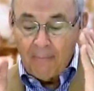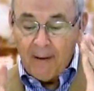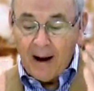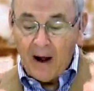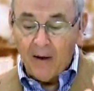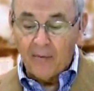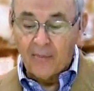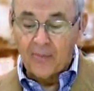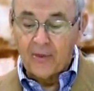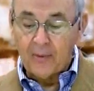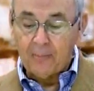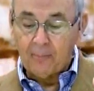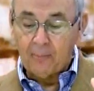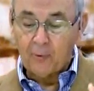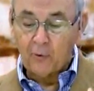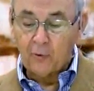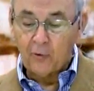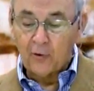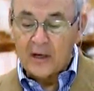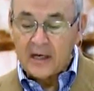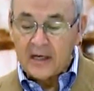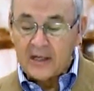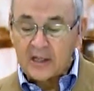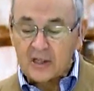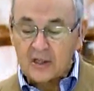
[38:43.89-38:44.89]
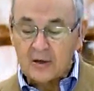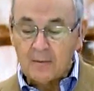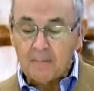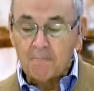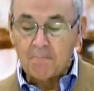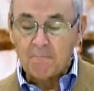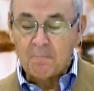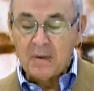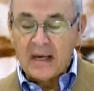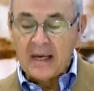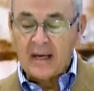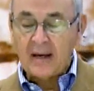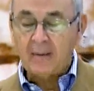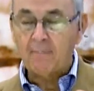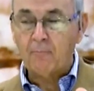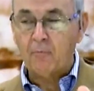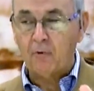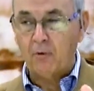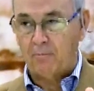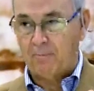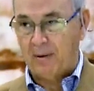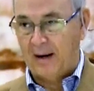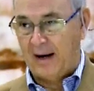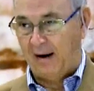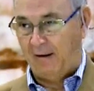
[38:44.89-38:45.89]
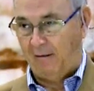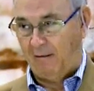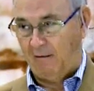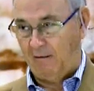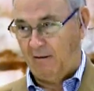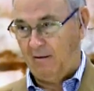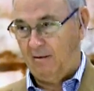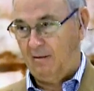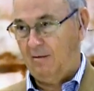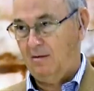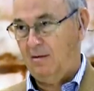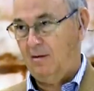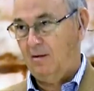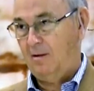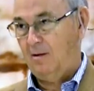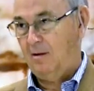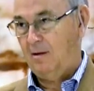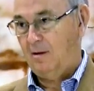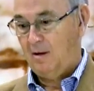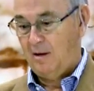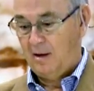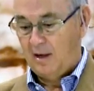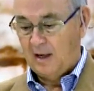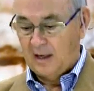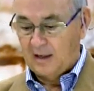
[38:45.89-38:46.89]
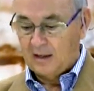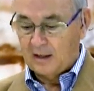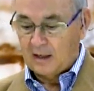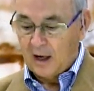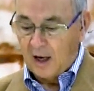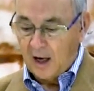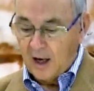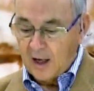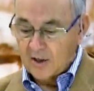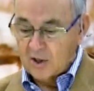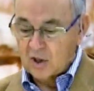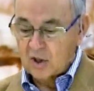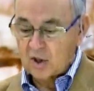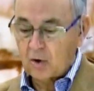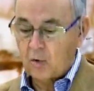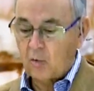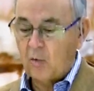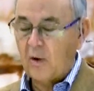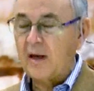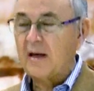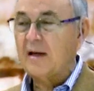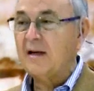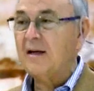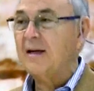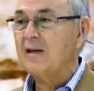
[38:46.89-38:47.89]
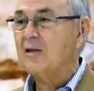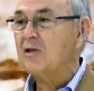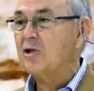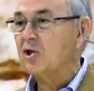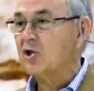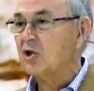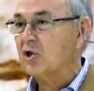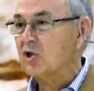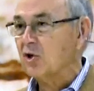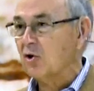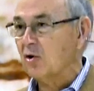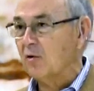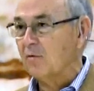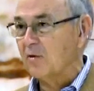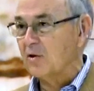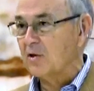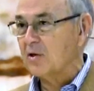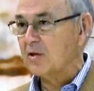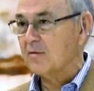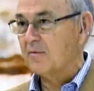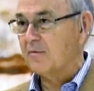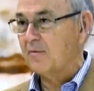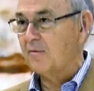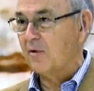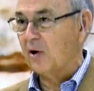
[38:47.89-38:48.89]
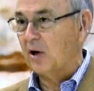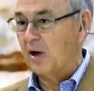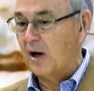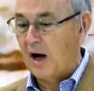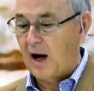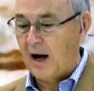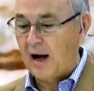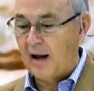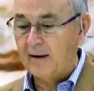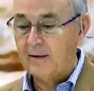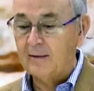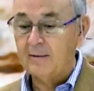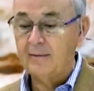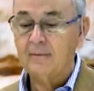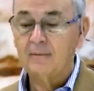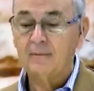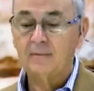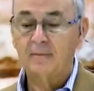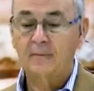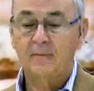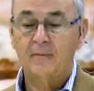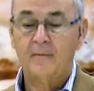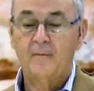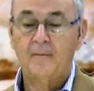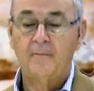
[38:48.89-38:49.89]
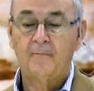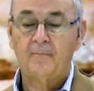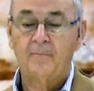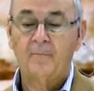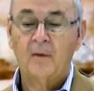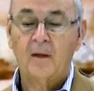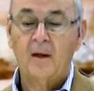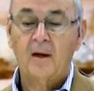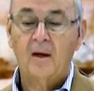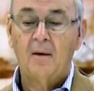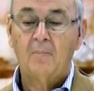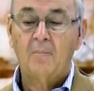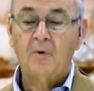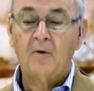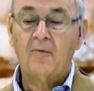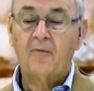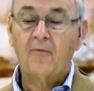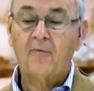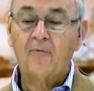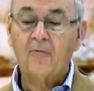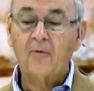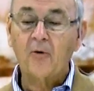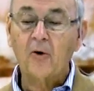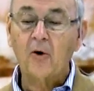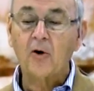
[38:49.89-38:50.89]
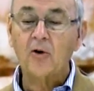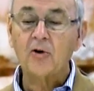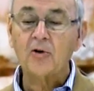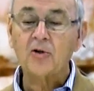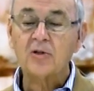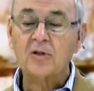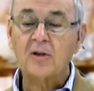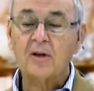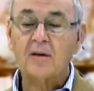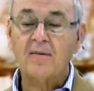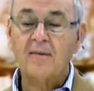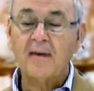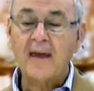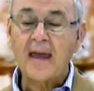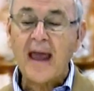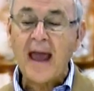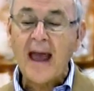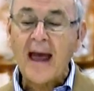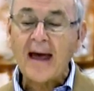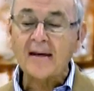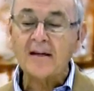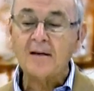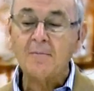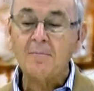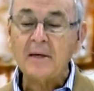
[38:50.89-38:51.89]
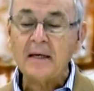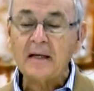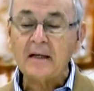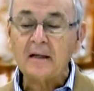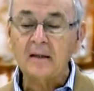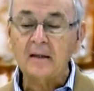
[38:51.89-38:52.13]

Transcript: about the priests being prepared and consecrated into service for God. But first, they had to be